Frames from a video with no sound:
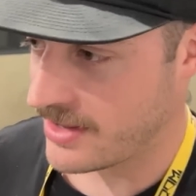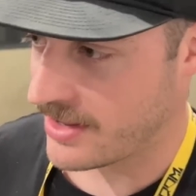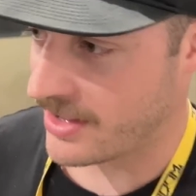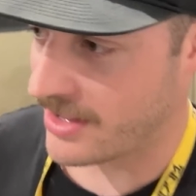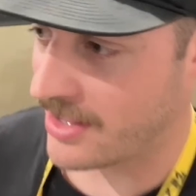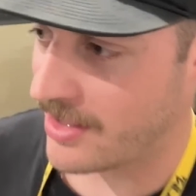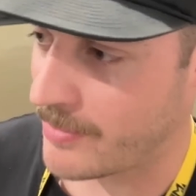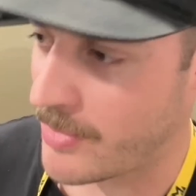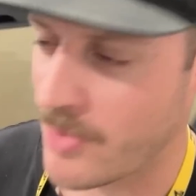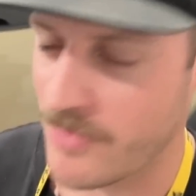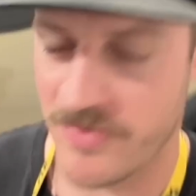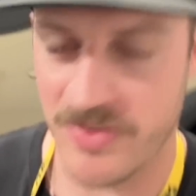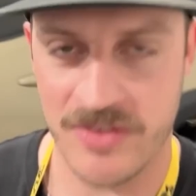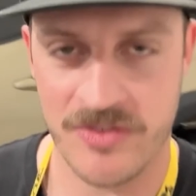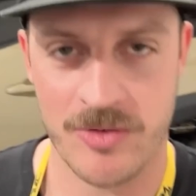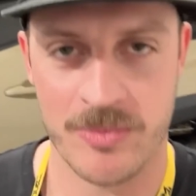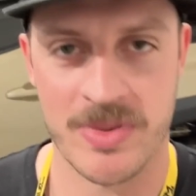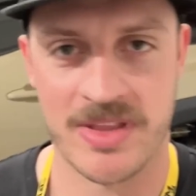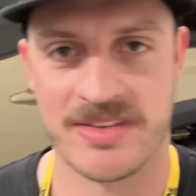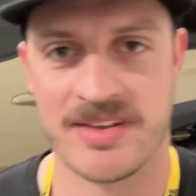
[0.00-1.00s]
Hopefully
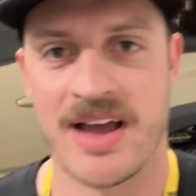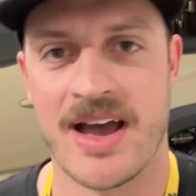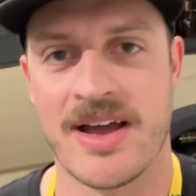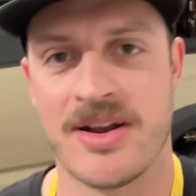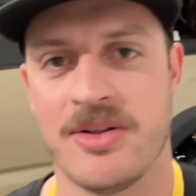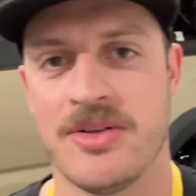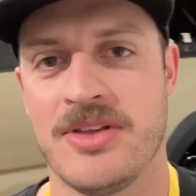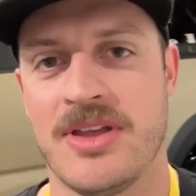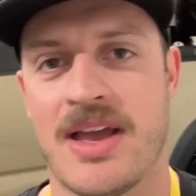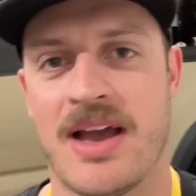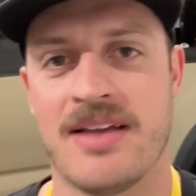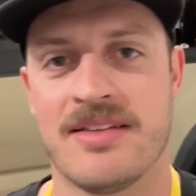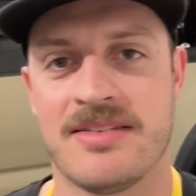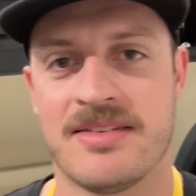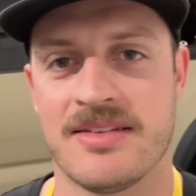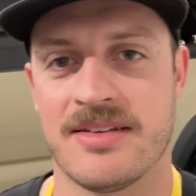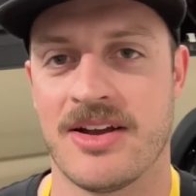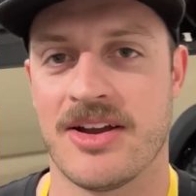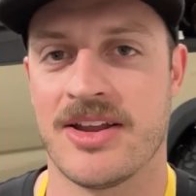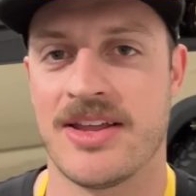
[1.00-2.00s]
from the title, you
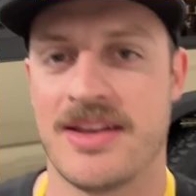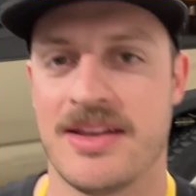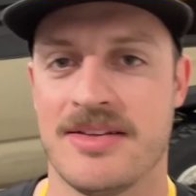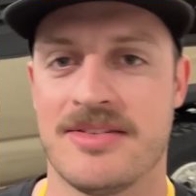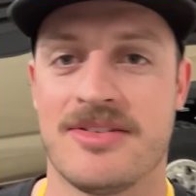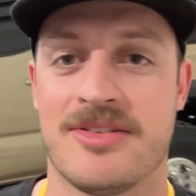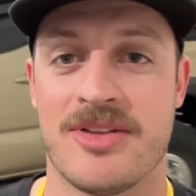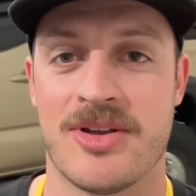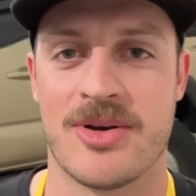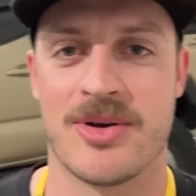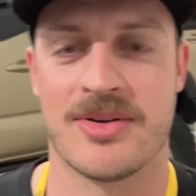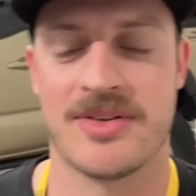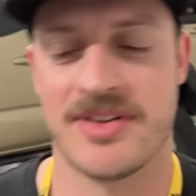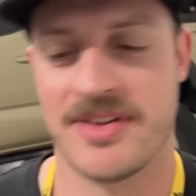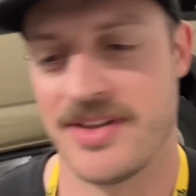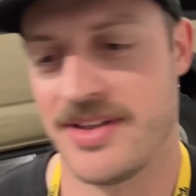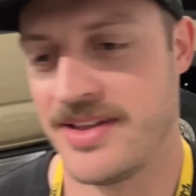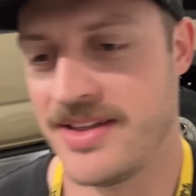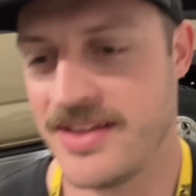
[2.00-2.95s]
guys are getting stoked.